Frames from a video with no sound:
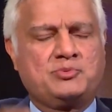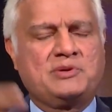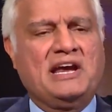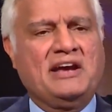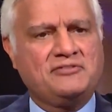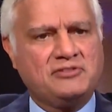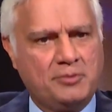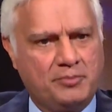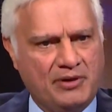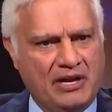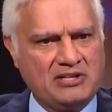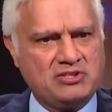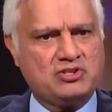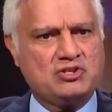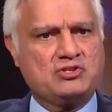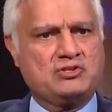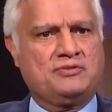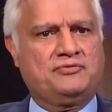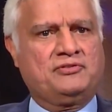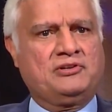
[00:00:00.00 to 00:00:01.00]
We have the
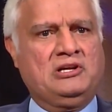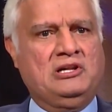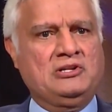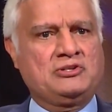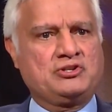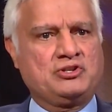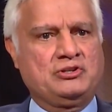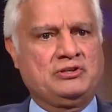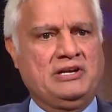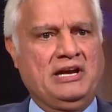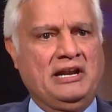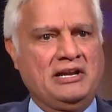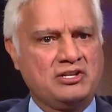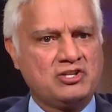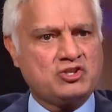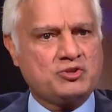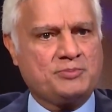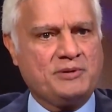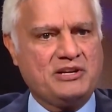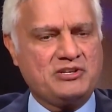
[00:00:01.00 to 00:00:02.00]
branches of culture, and
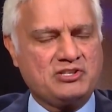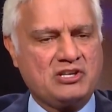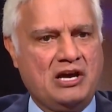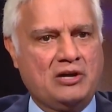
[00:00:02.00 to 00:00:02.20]
it spreads